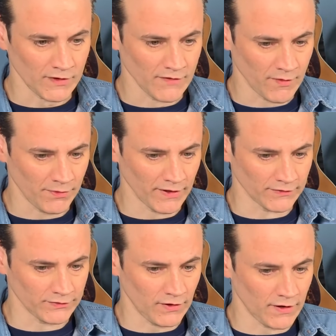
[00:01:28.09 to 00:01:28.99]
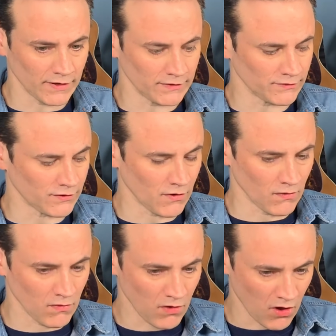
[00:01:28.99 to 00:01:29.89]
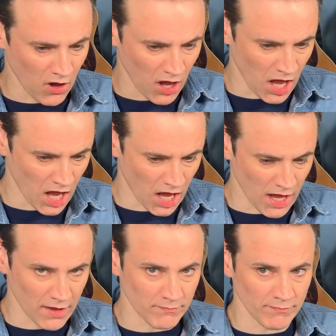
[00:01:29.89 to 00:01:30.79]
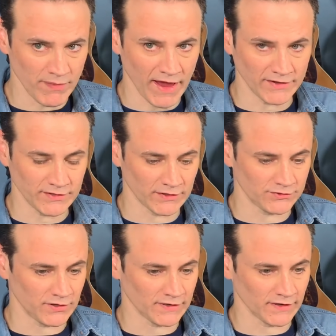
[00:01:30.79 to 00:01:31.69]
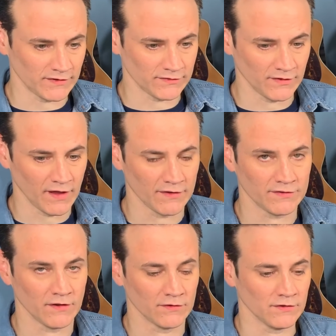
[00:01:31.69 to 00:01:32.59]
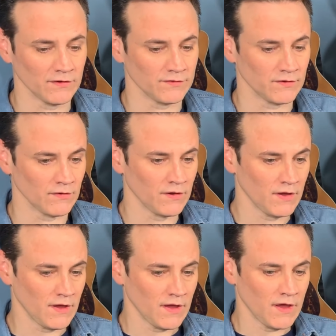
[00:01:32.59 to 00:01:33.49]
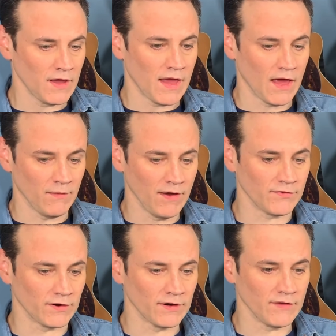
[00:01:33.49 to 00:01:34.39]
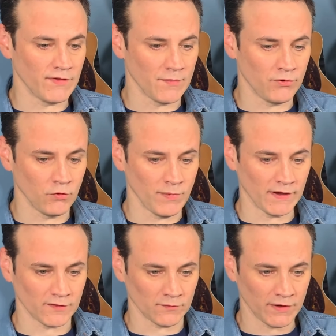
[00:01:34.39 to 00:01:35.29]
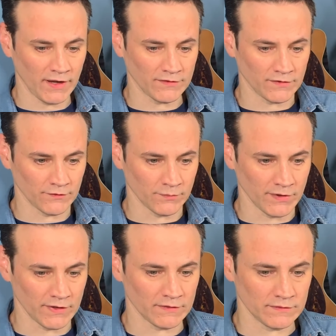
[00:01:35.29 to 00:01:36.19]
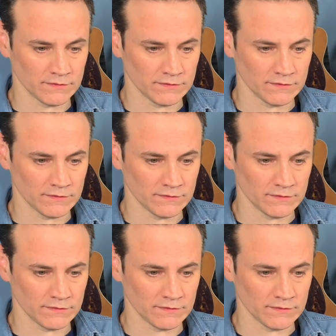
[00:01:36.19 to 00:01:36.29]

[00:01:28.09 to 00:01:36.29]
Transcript: if I play a song and just go bash that string, that does not sound good. So however, if I pull back the reins a little bit,